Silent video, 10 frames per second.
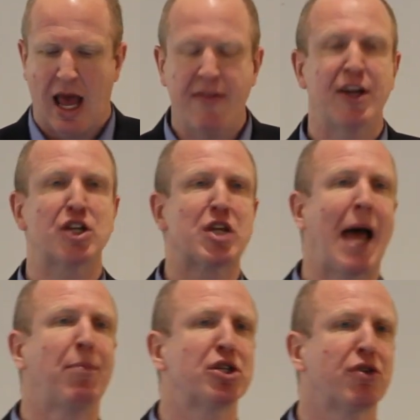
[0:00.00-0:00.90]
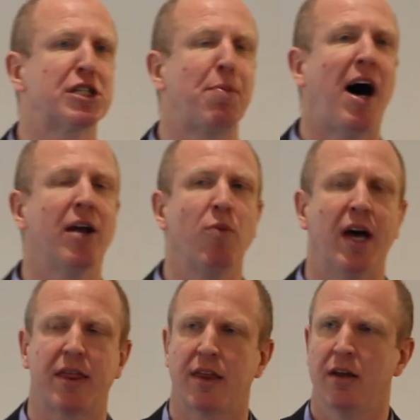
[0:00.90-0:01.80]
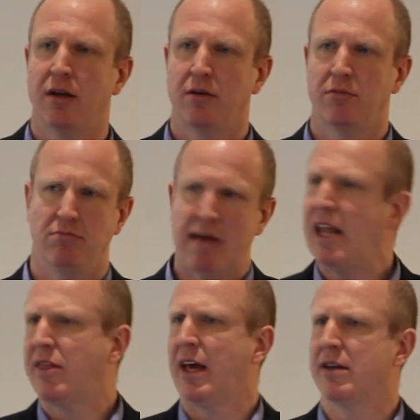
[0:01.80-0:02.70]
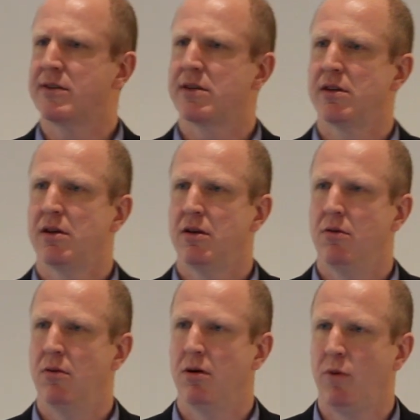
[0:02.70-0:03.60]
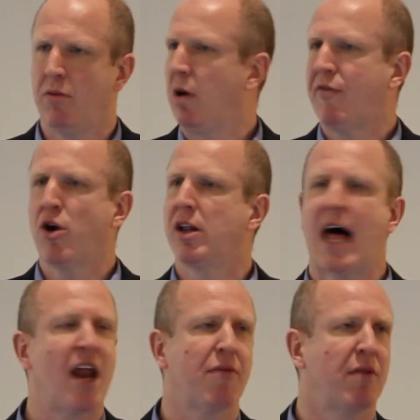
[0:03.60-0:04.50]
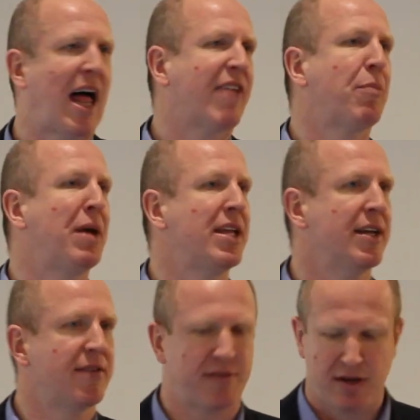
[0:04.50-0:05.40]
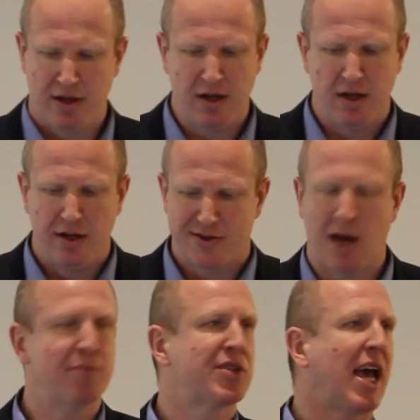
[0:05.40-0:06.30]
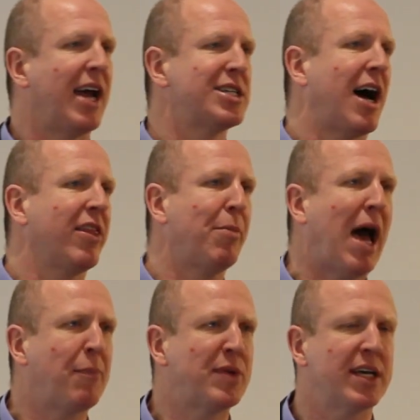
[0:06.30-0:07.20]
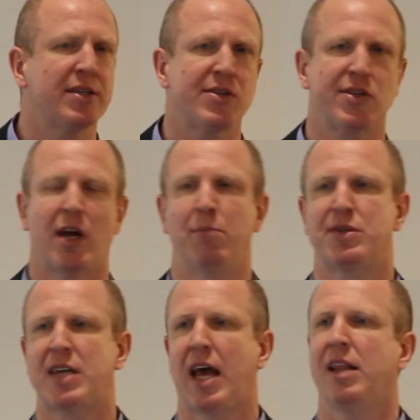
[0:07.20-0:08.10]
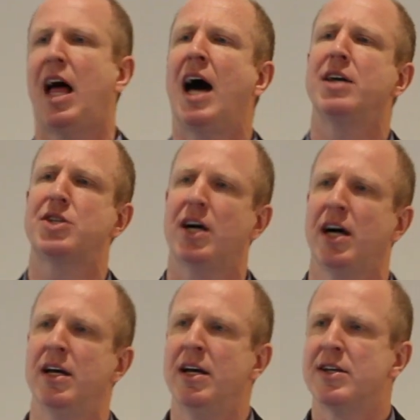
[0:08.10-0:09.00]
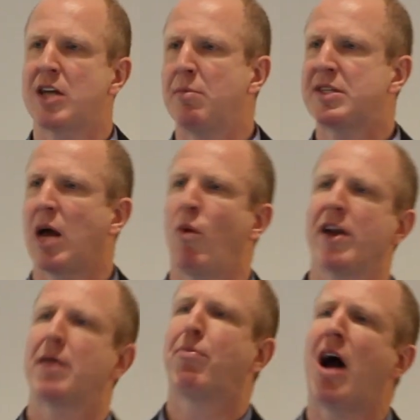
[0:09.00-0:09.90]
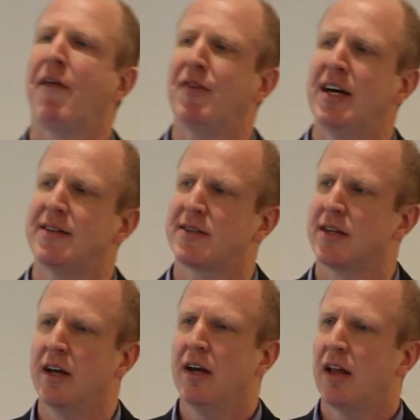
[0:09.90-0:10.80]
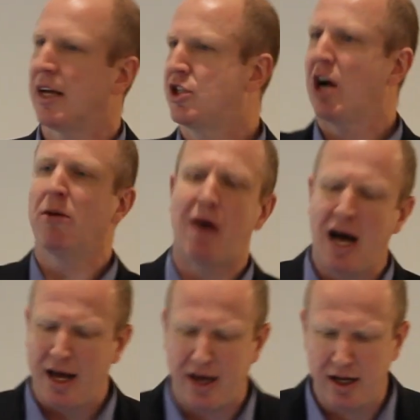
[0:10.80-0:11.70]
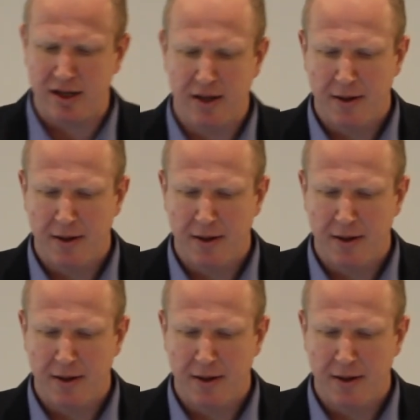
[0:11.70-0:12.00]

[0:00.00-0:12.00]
And the disciples respond with many things. We've heard a lot of opinions. Some say John the Baptist, some say Elijah, some say one of the prophets, like Jeremiah.